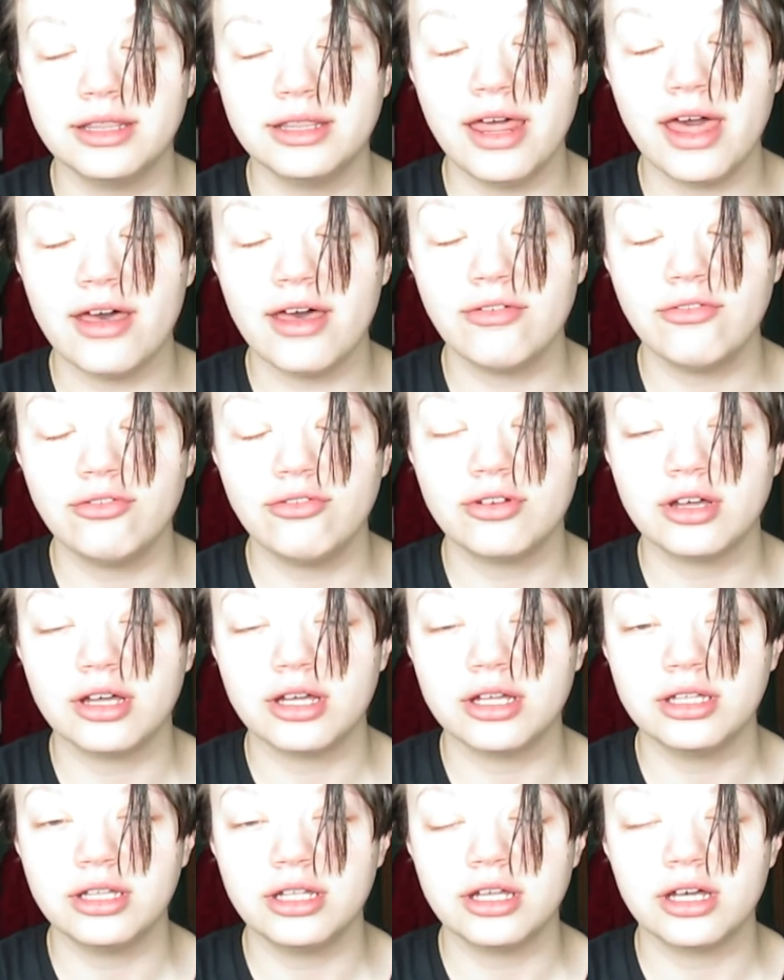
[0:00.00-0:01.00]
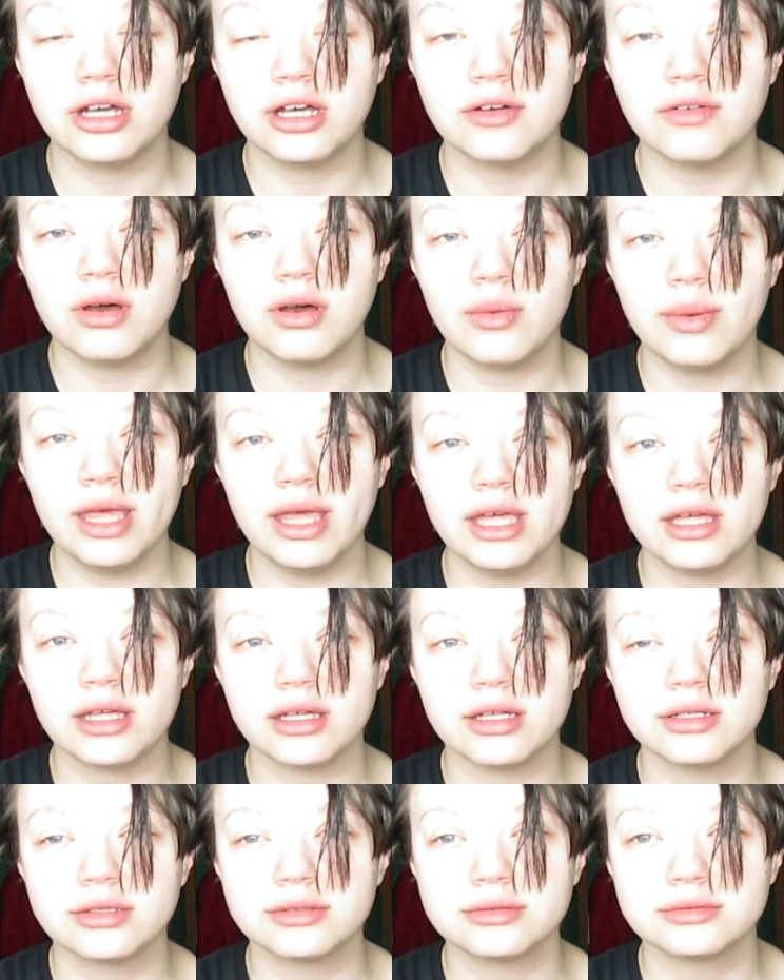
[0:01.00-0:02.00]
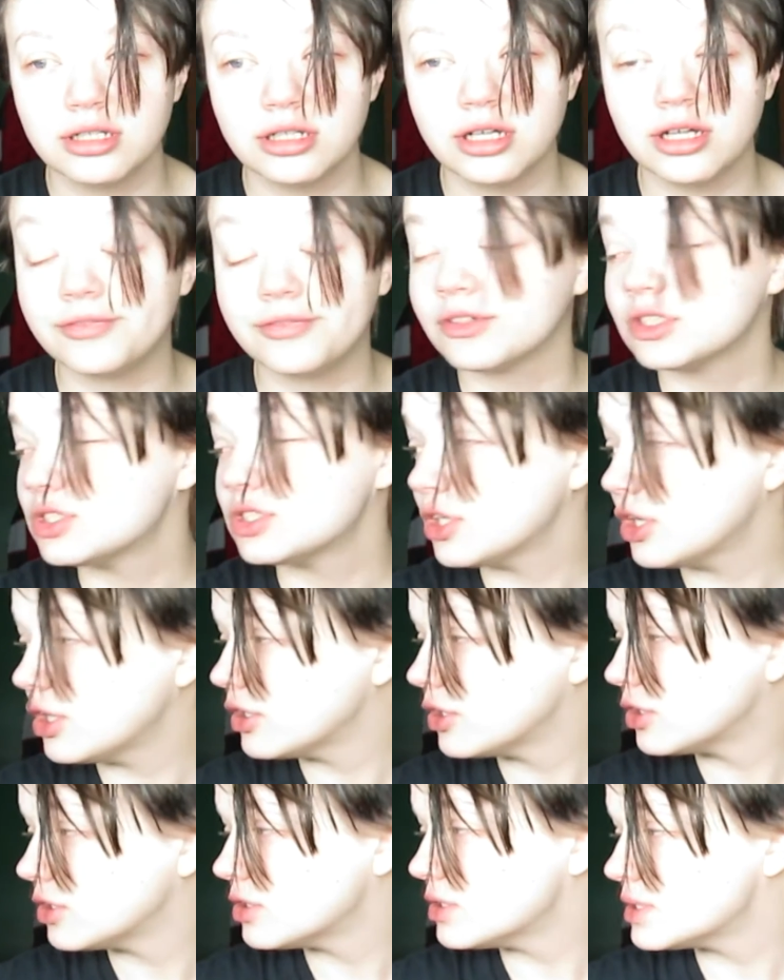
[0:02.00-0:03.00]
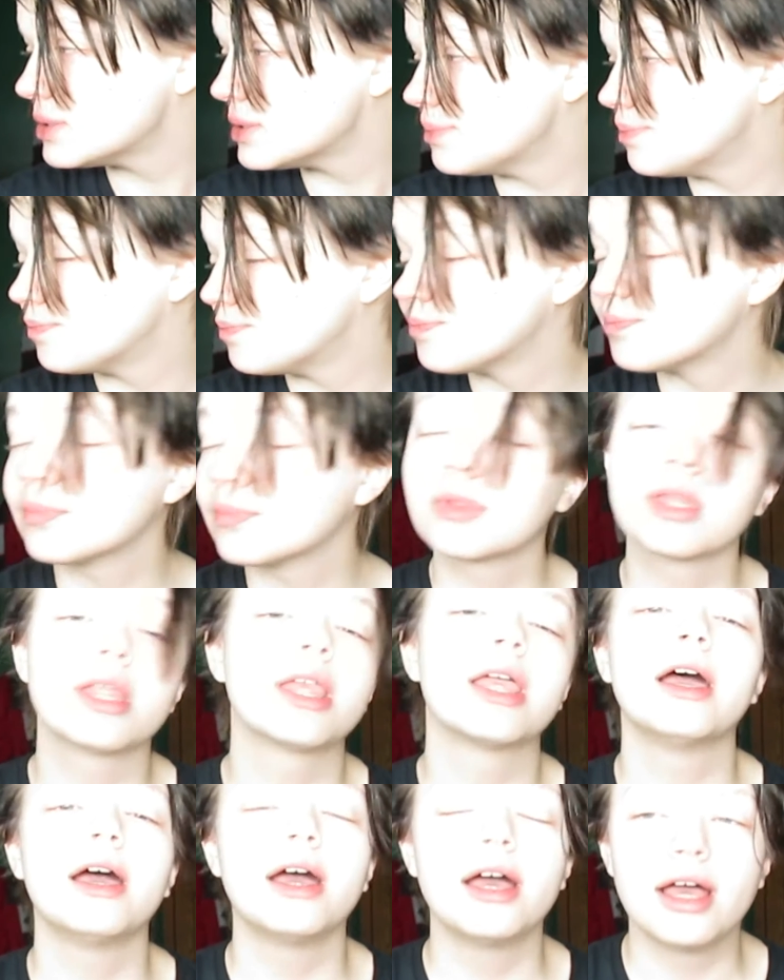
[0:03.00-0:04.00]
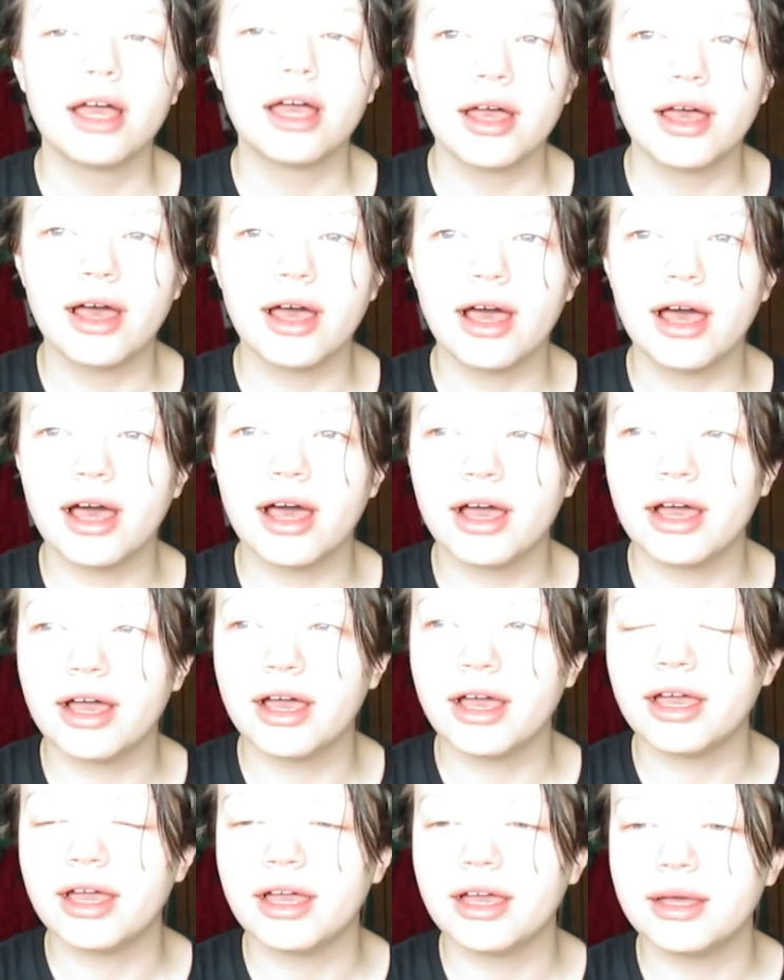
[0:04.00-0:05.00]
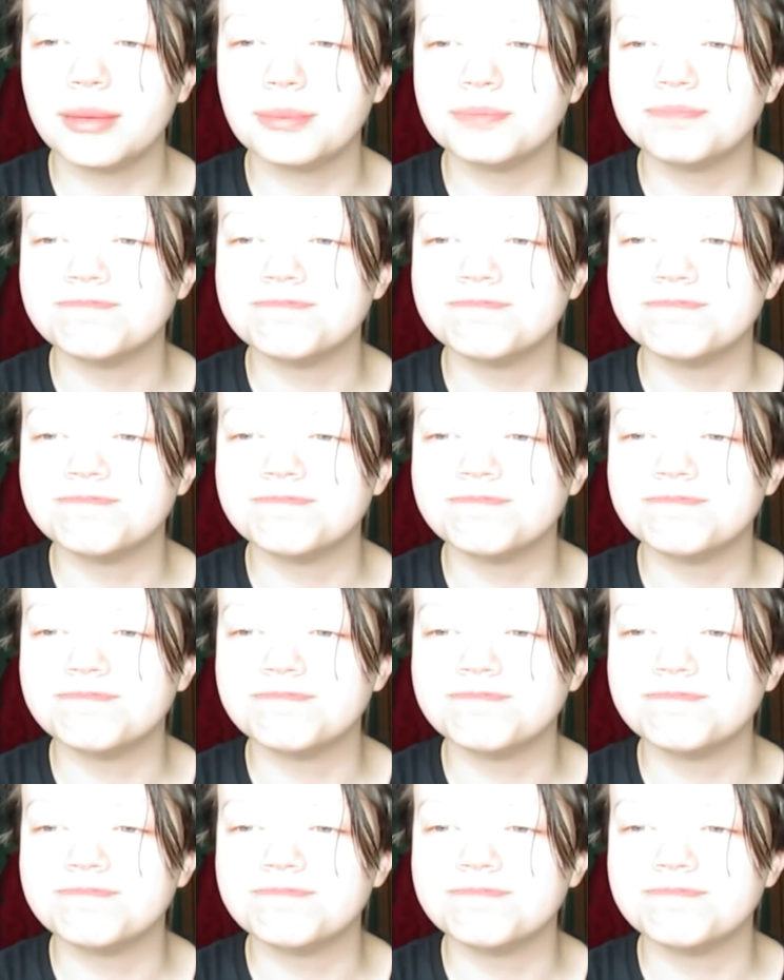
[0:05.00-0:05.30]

that fun of a week. For starters, my